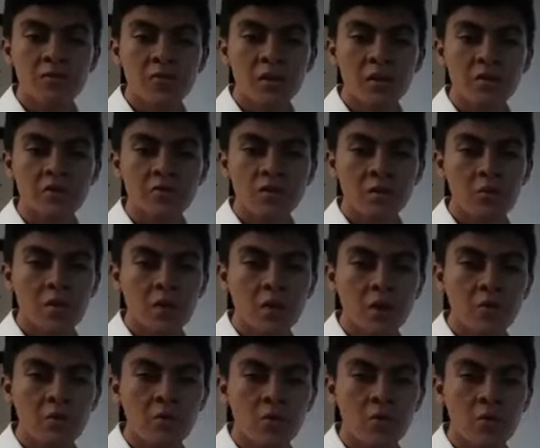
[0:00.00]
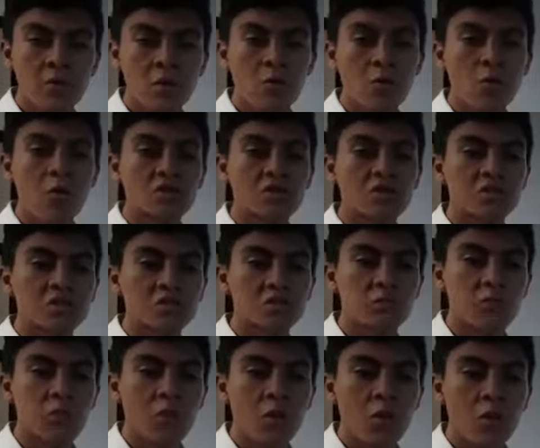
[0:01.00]
flexural behavior was
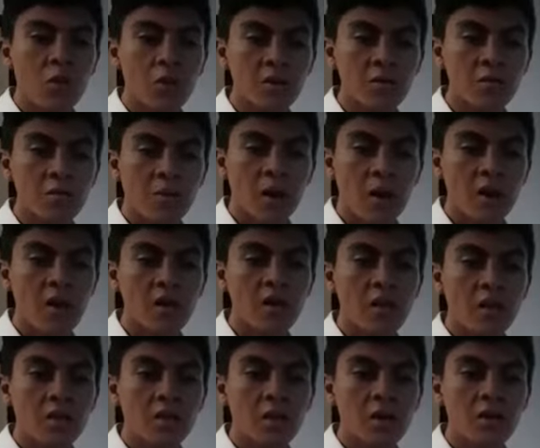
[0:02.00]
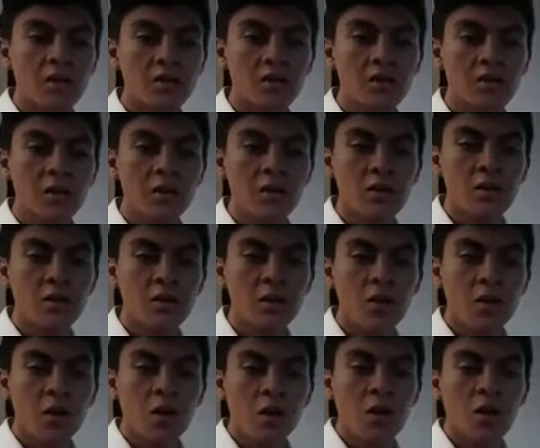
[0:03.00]
explored by laying layer
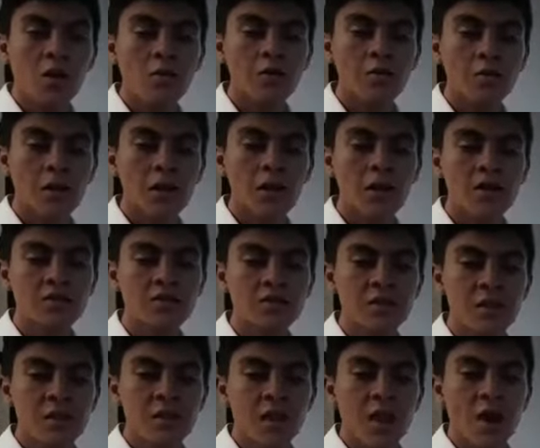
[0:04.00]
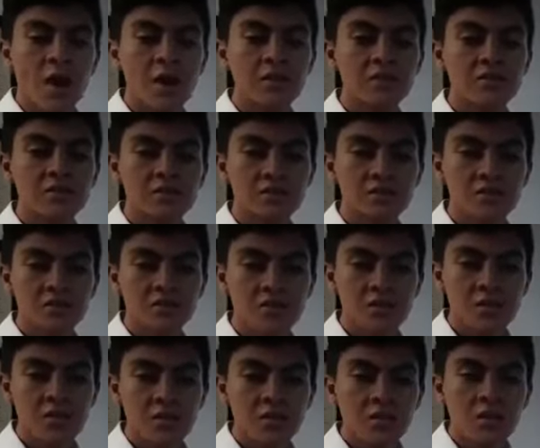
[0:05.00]
of
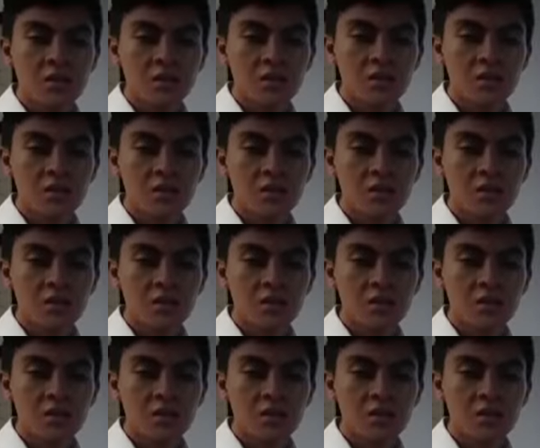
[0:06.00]
SHCC